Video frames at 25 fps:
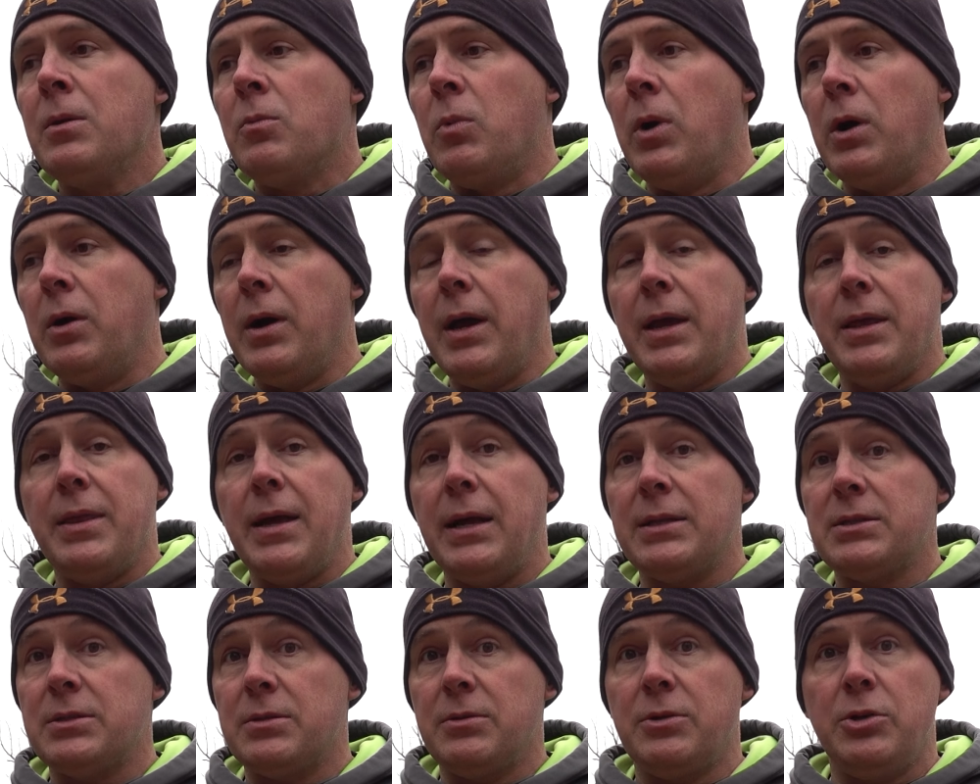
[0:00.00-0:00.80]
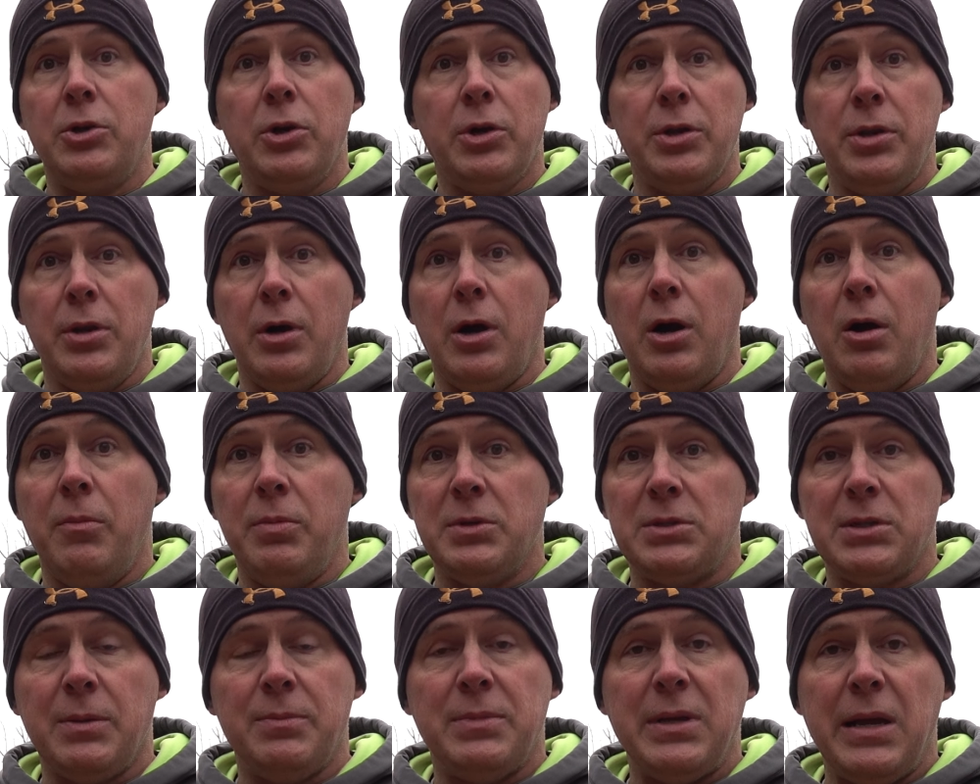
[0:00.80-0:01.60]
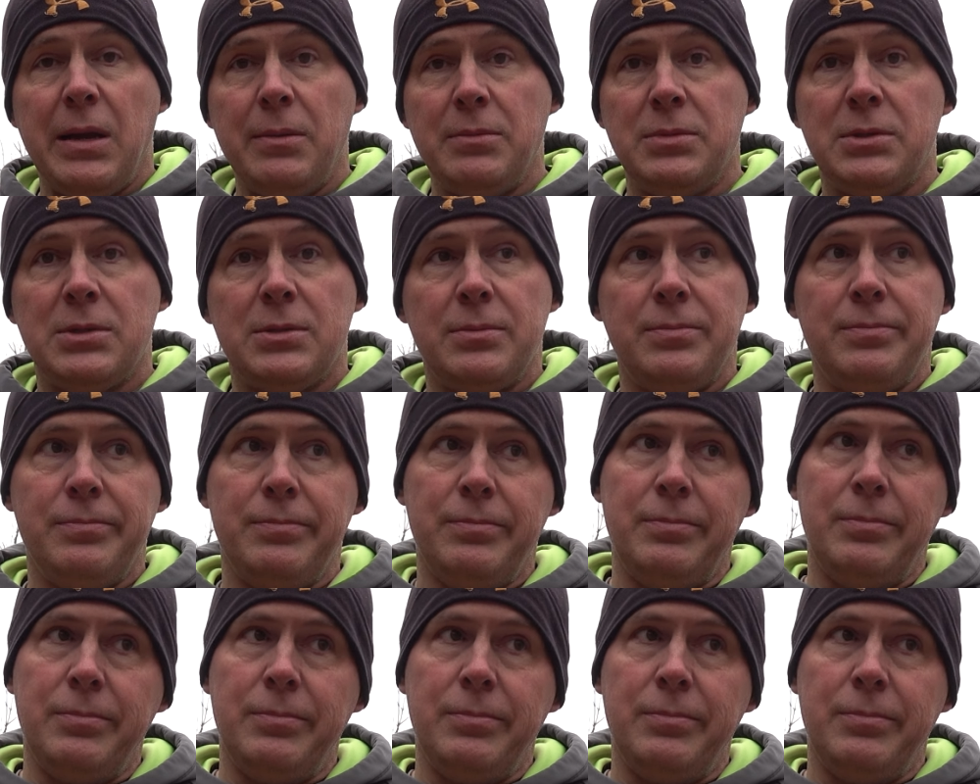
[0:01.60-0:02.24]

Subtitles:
Well, hey, that's good and all, but sometimes,